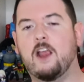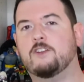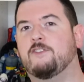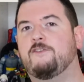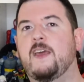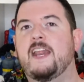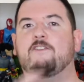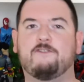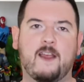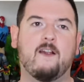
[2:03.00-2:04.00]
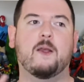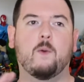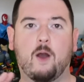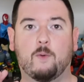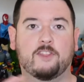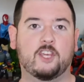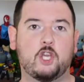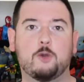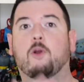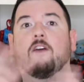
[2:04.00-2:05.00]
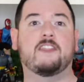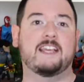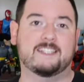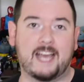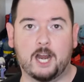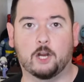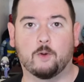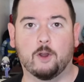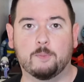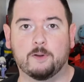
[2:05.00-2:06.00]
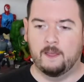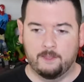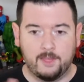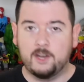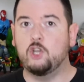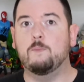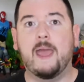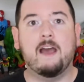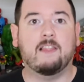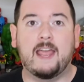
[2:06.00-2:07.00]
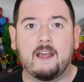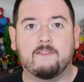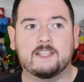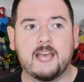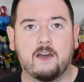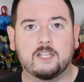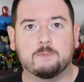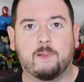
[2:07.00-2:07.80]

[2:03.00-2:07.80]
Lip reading: character fit in very well with the humor of the entire group. The new mail lady of the town is